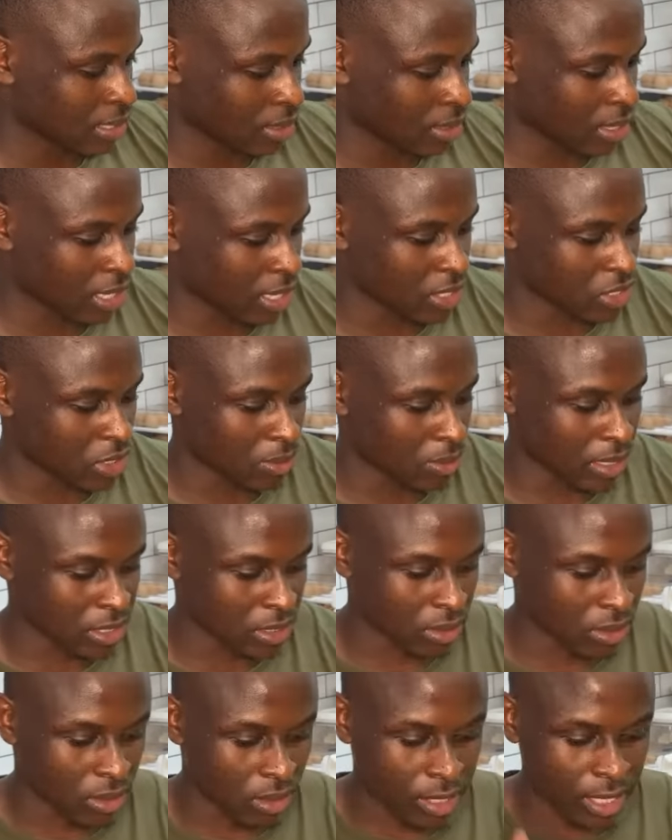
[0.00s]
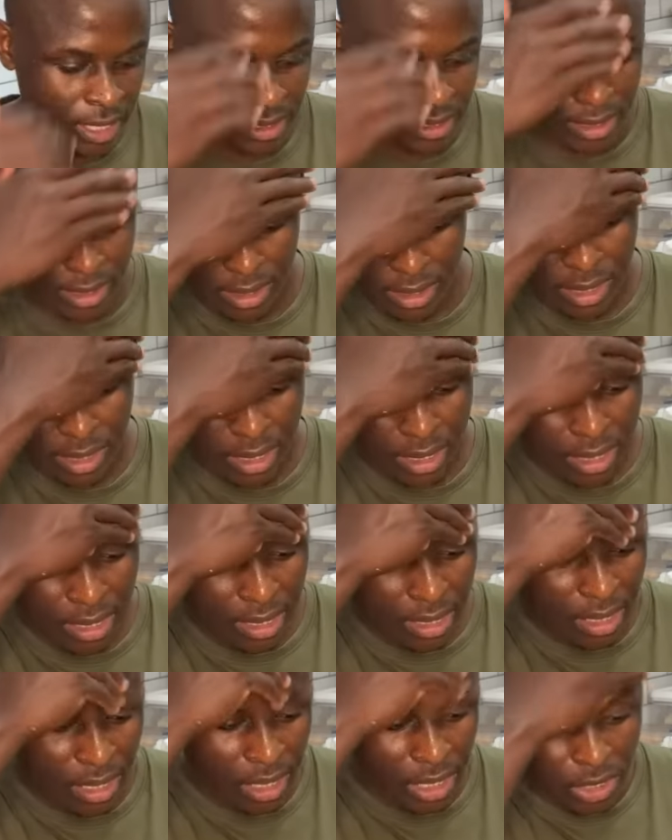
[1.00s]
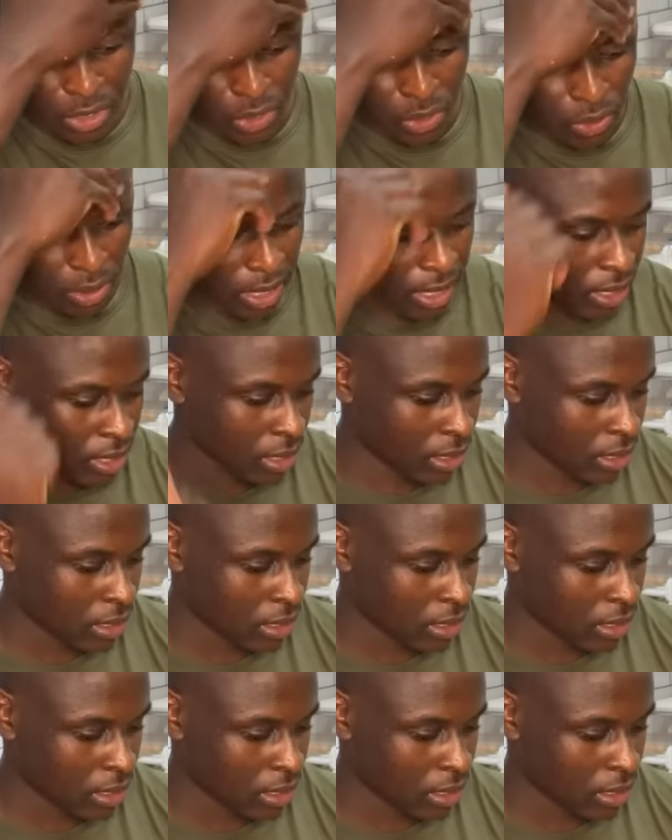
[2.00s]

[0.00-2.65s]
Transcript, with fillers: Thank you so much, Goddess, Julie,